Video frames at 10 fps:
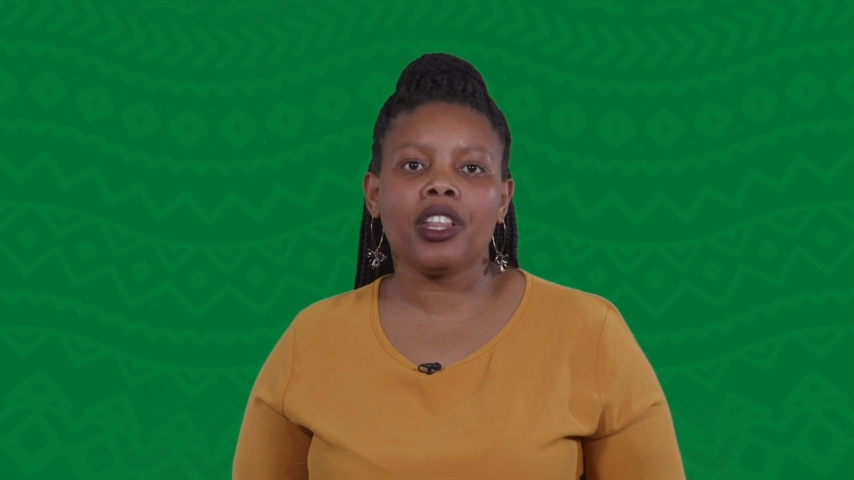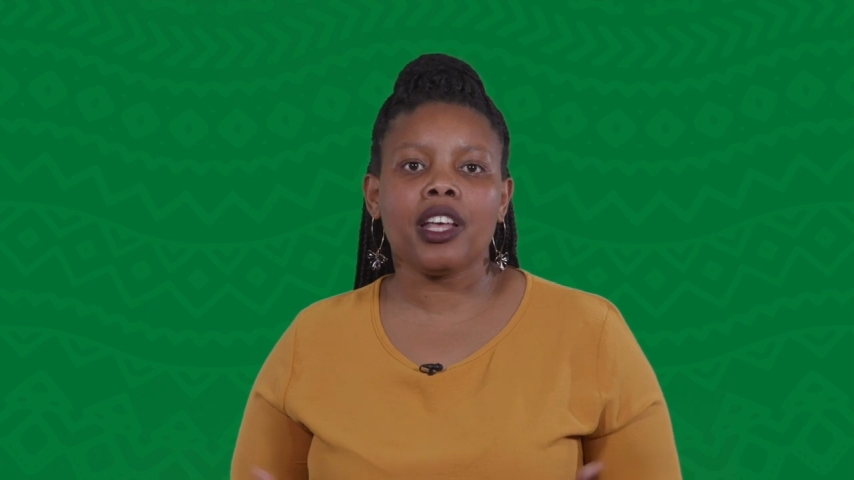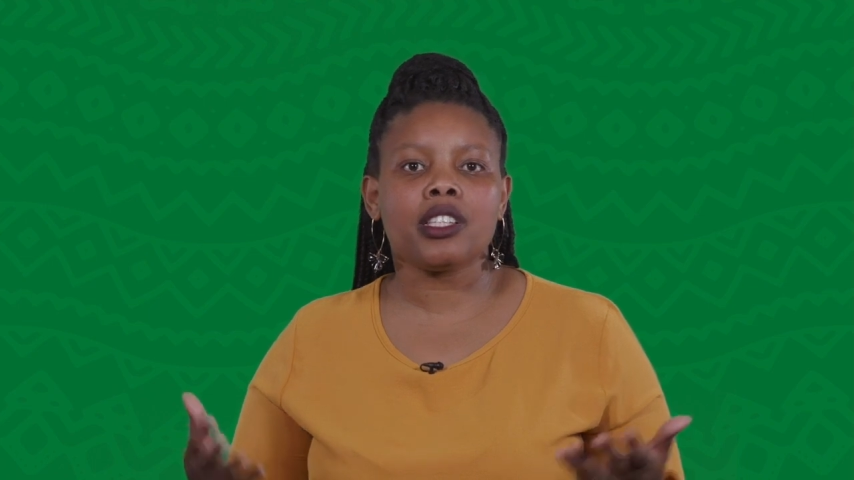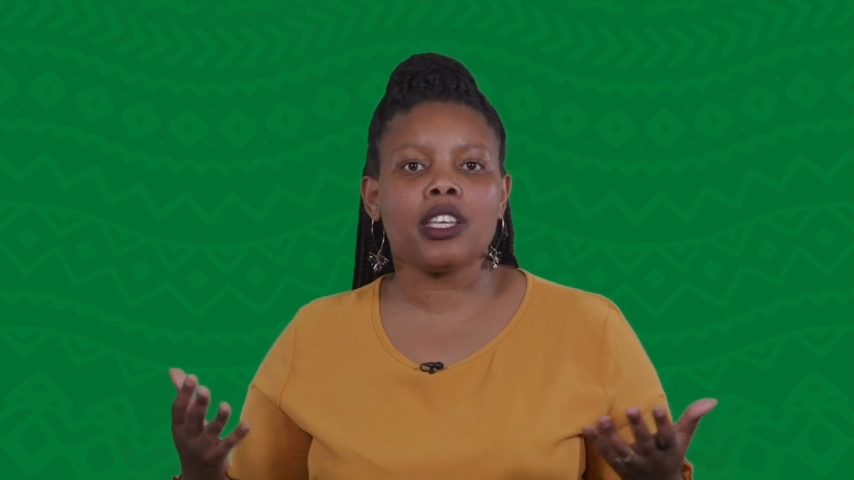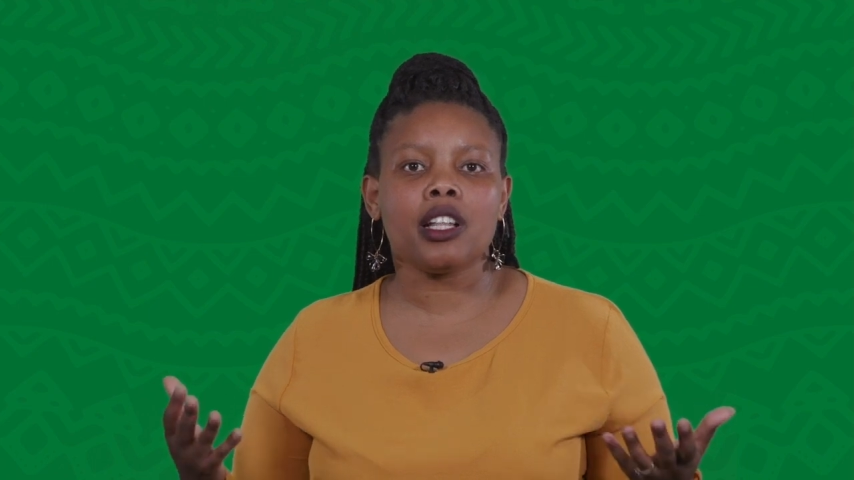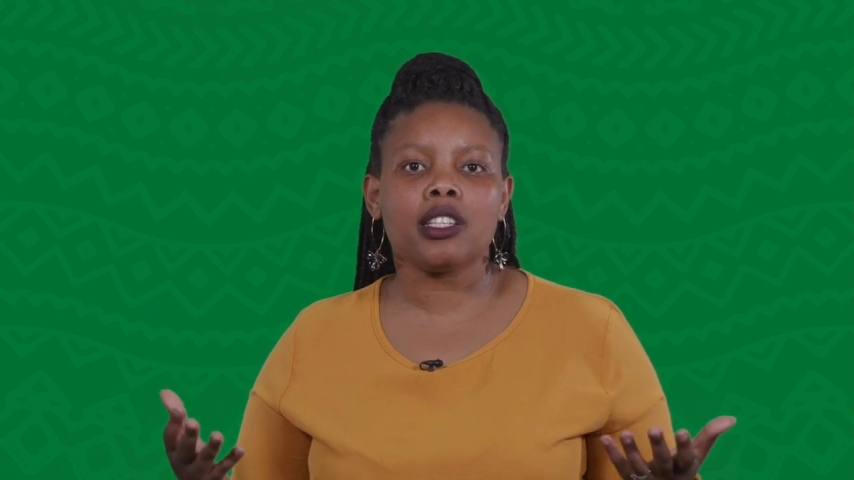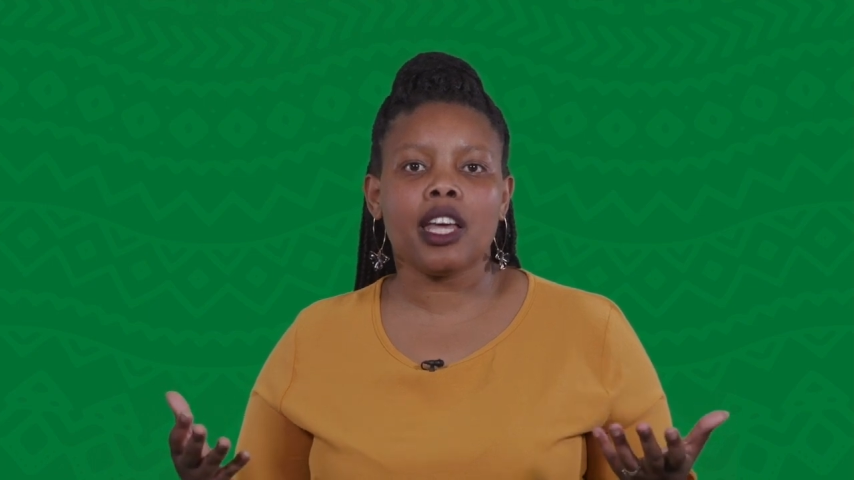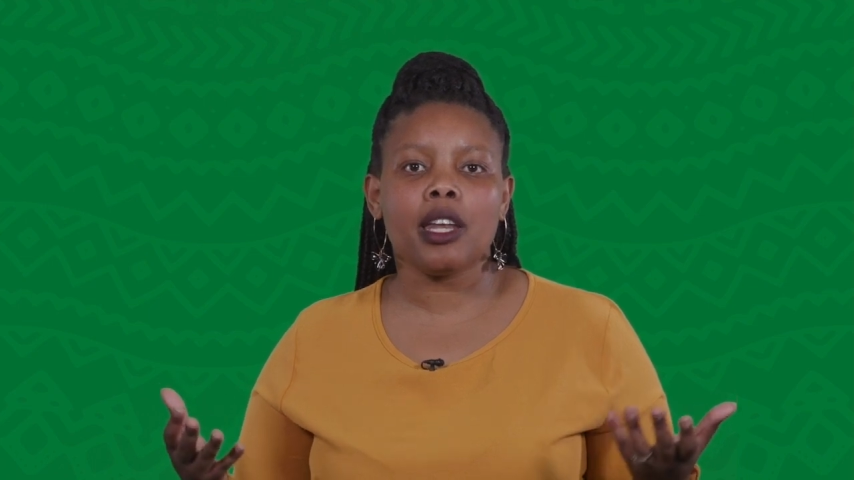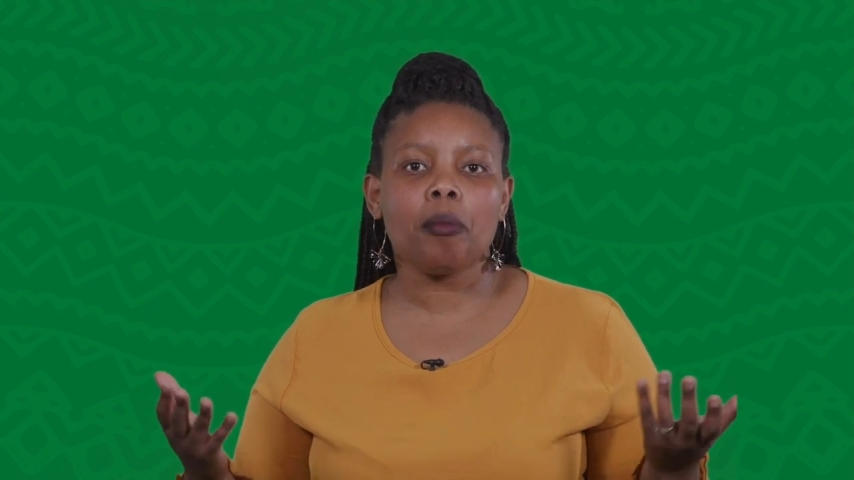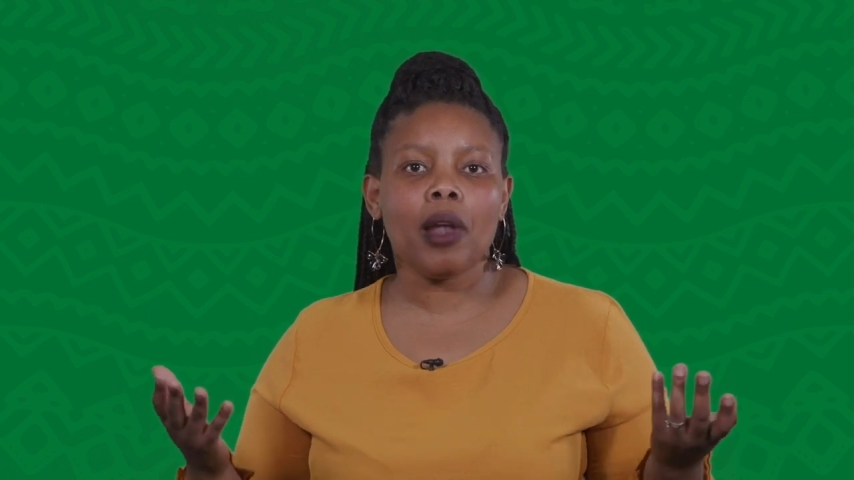their skills
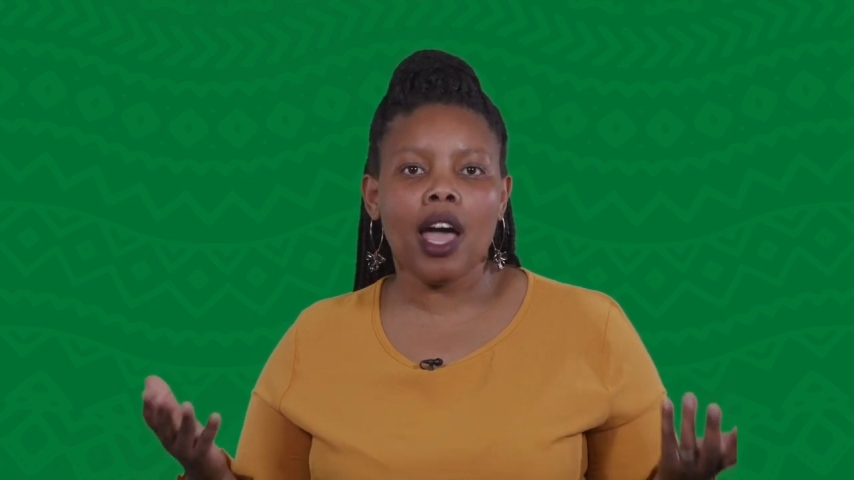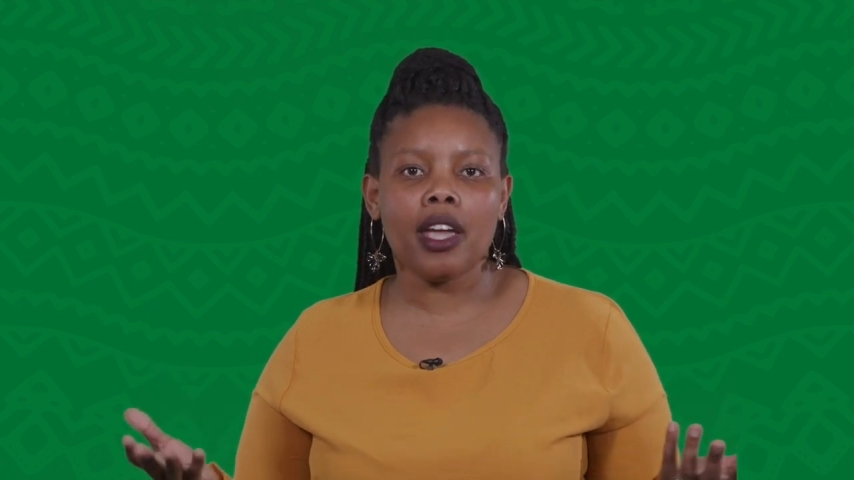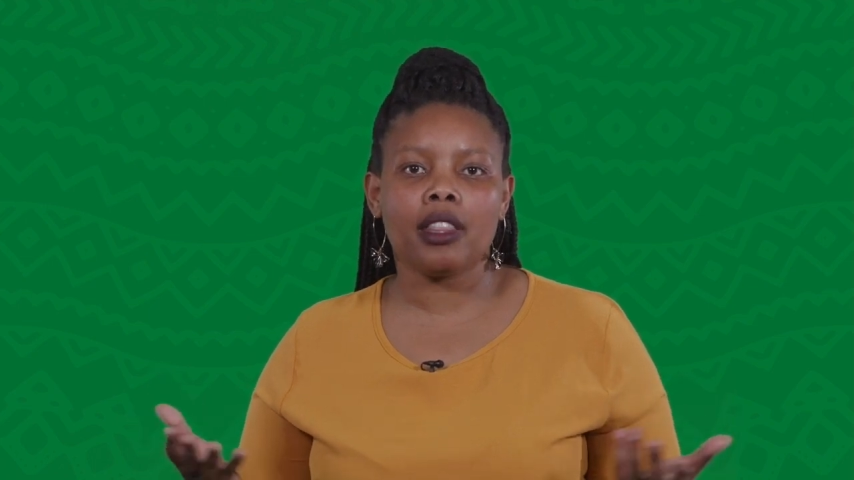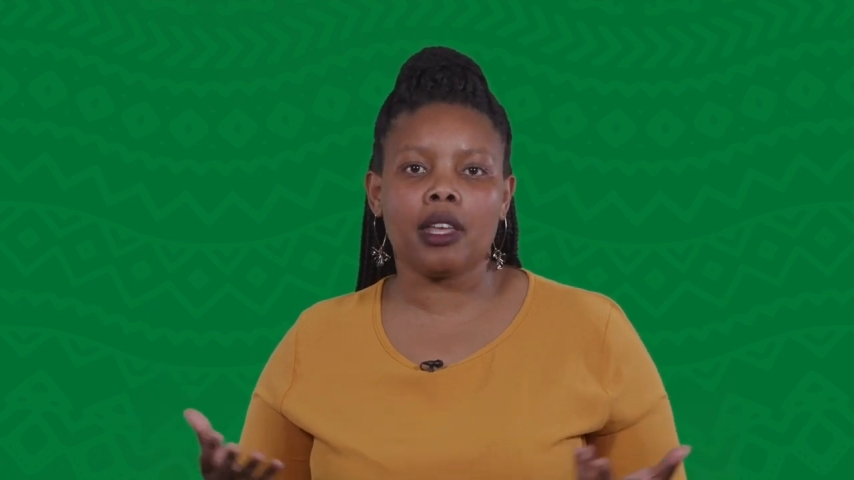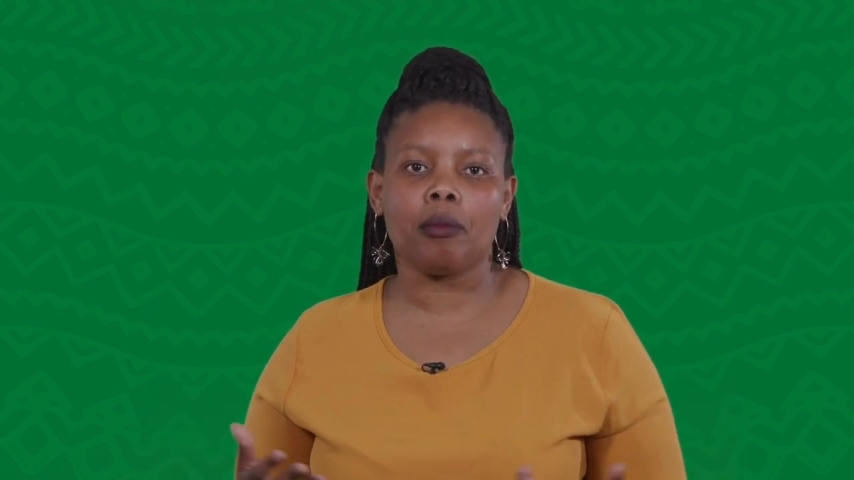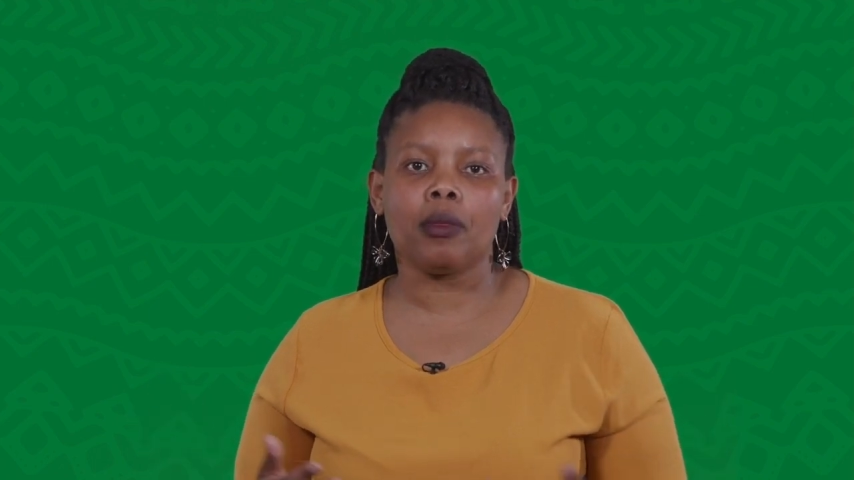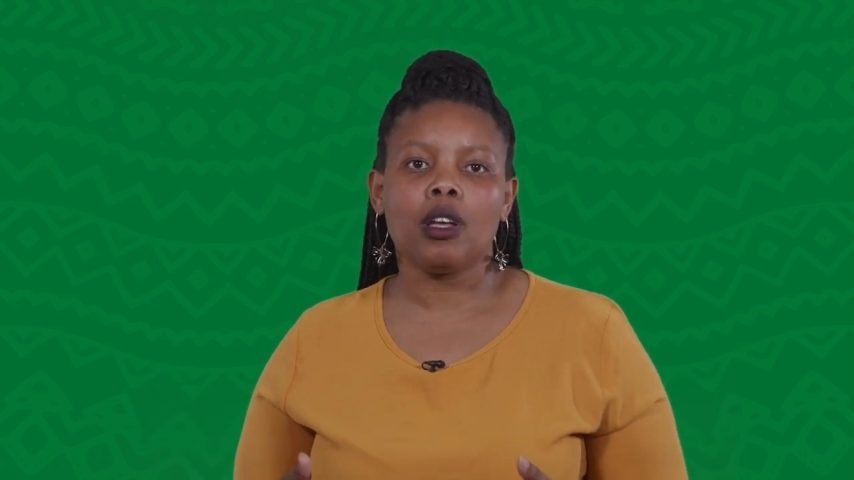and applying them